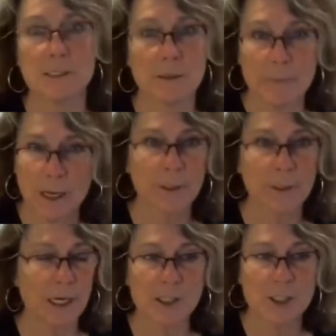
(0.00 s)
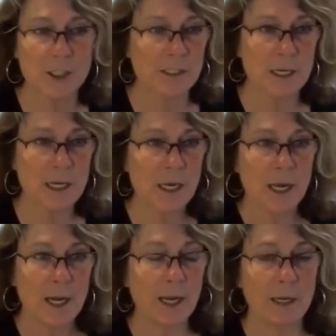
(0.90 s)
some applications,
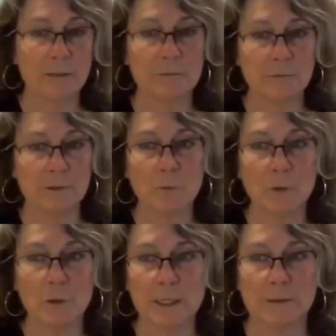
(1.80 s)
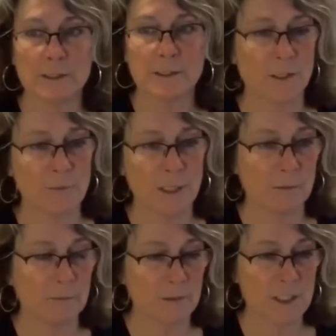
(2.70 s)
and the rollout is going to
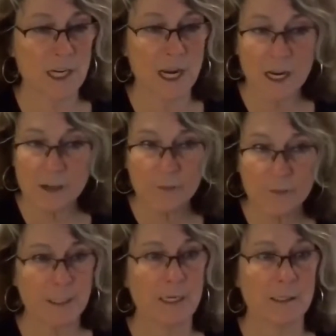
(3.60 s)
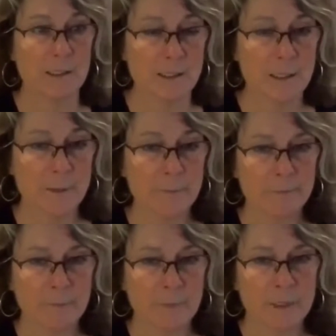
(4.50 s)
be tough because
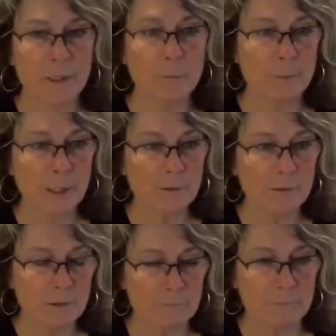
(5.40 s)
they're built,